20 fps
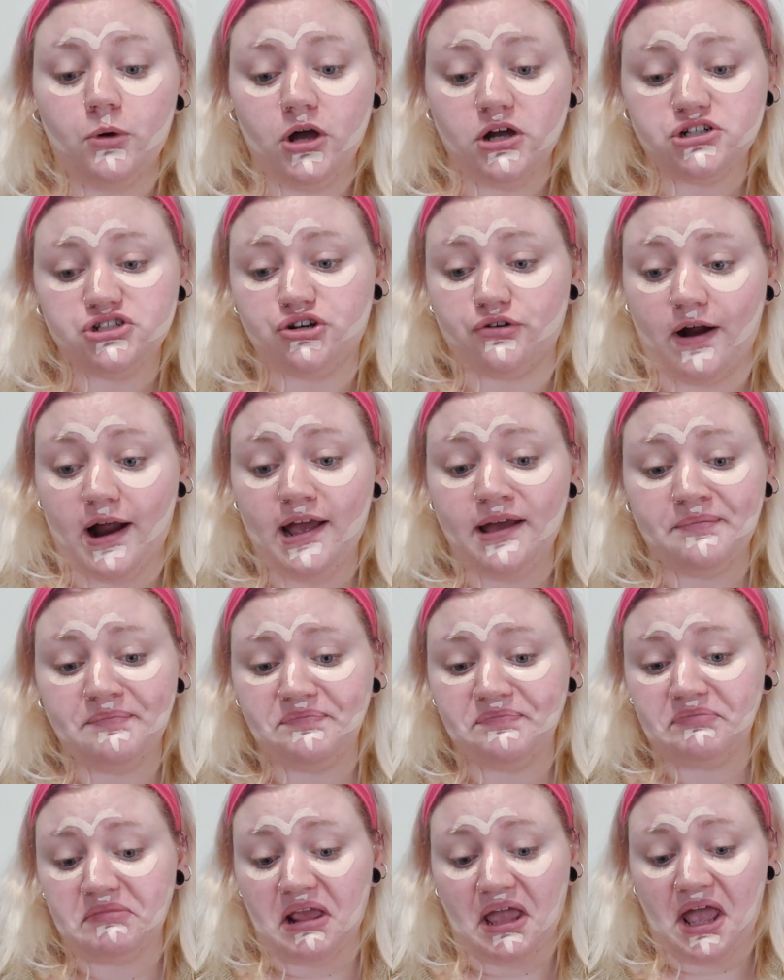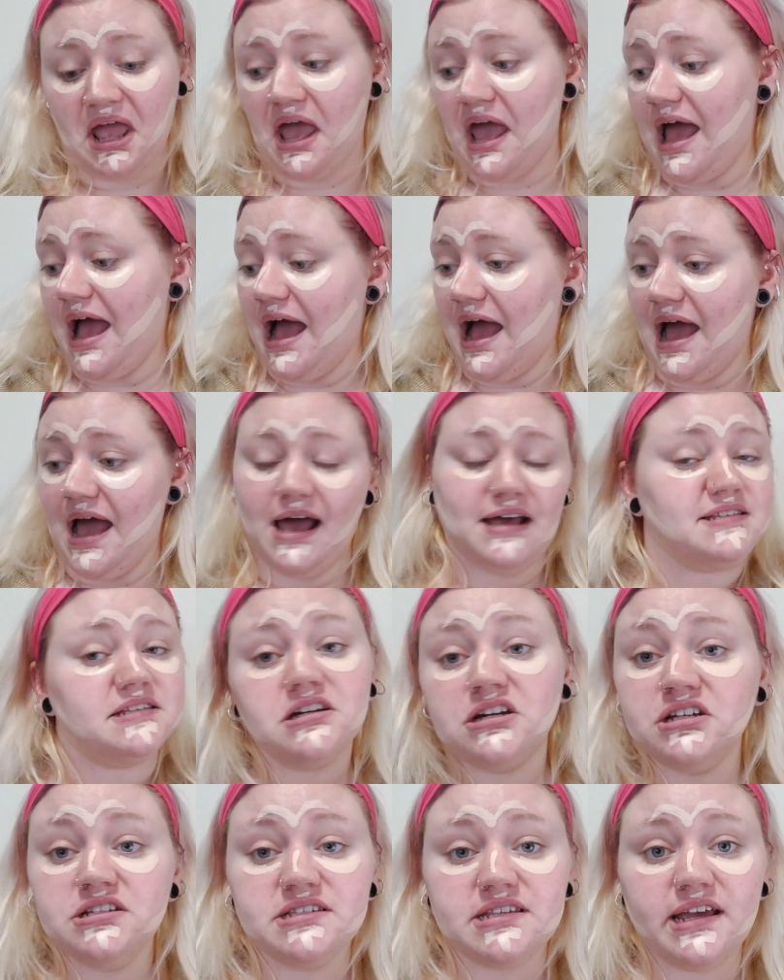worked great as
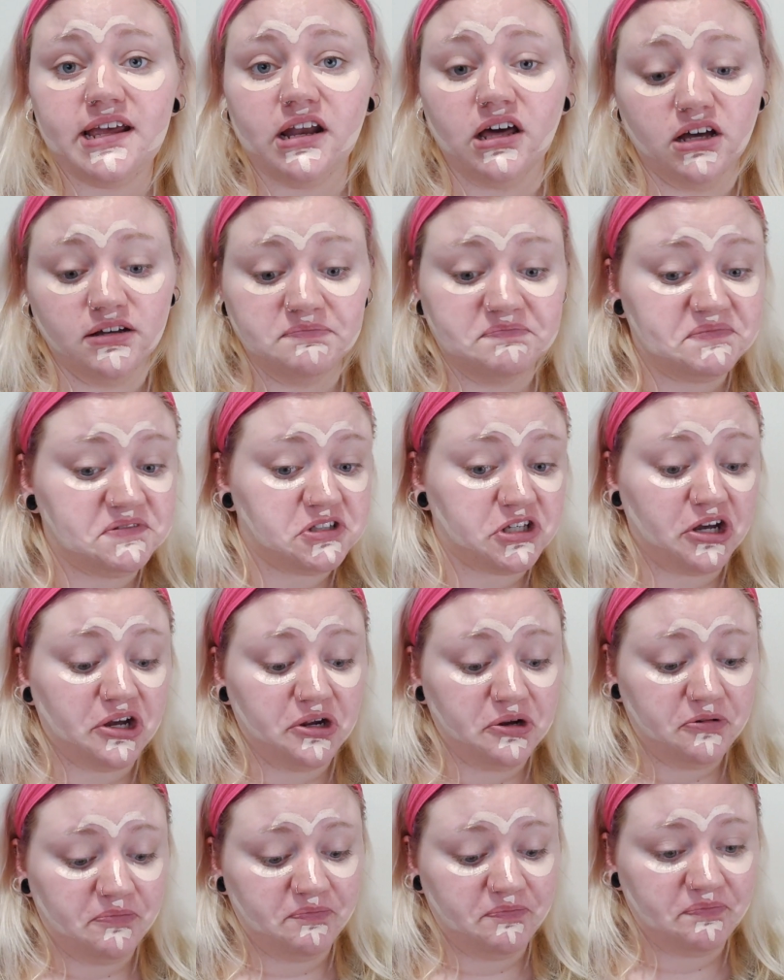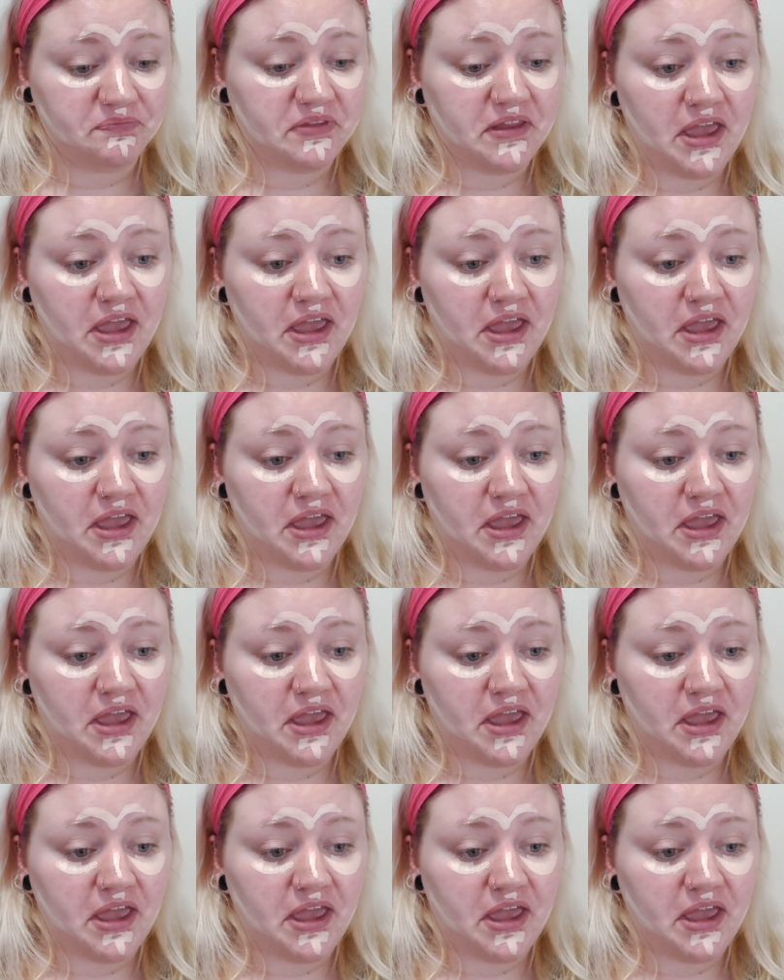a concealer, so